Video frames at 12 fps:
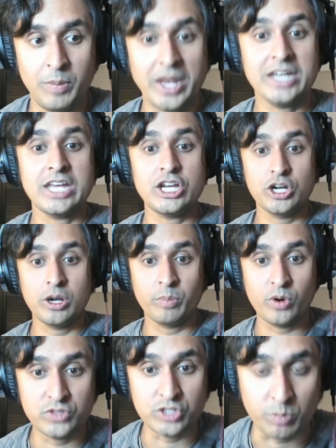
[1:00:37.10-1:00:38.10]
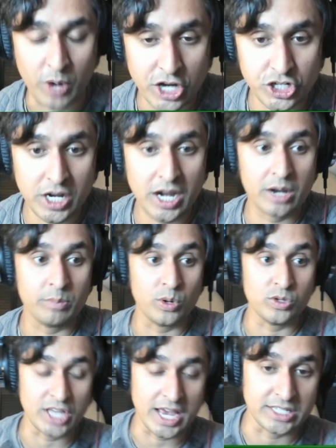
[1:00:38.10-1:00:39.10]
meditation improves depression it
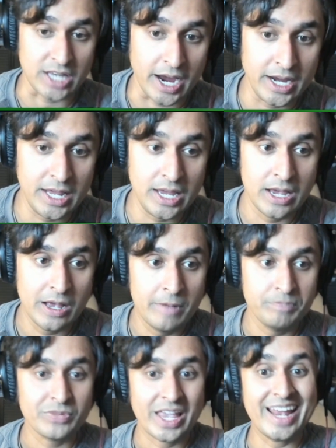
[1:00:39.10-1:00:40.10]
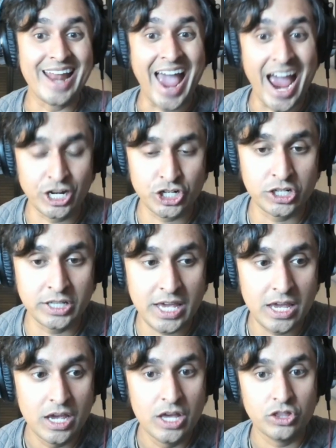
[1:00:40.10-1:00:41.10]
improves anxiety it
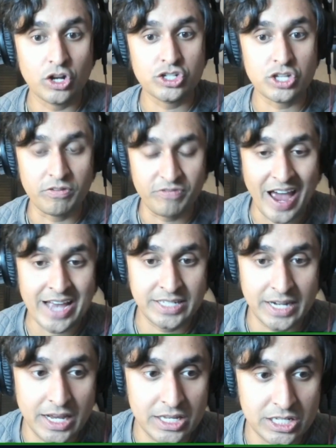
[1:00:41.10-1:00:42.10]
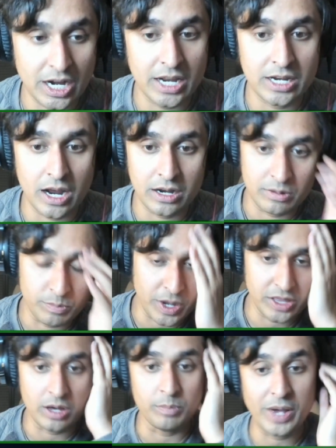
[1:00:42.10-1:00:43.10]
actually there's a fascinating study done
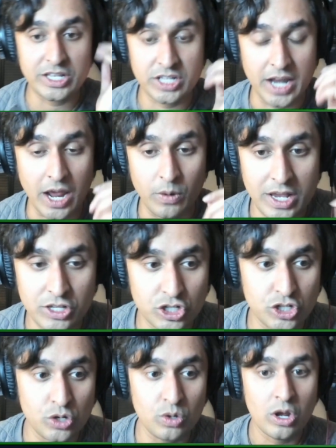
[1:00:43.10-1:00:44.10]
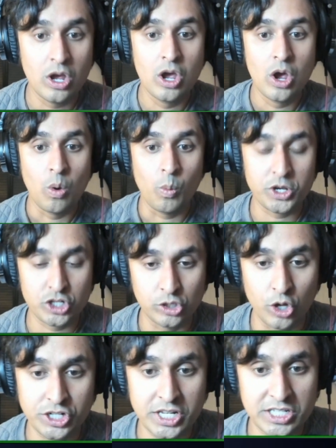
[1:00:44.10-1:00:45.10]
by the Benson Henry Institute,
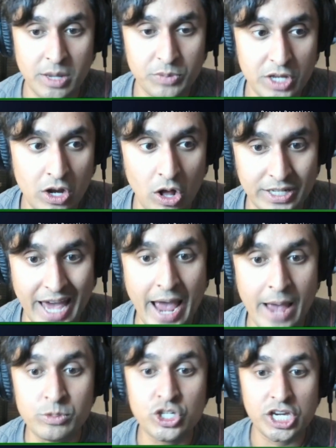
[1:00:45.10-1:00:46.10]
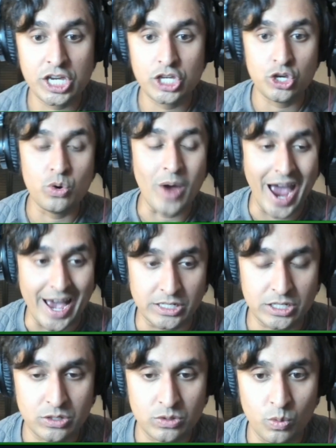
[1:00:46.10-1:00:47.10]
which looked at something called
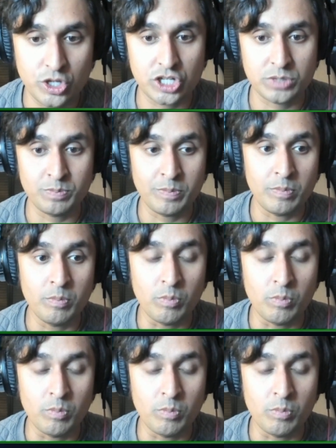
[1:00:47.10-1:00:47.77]
MGUS, which is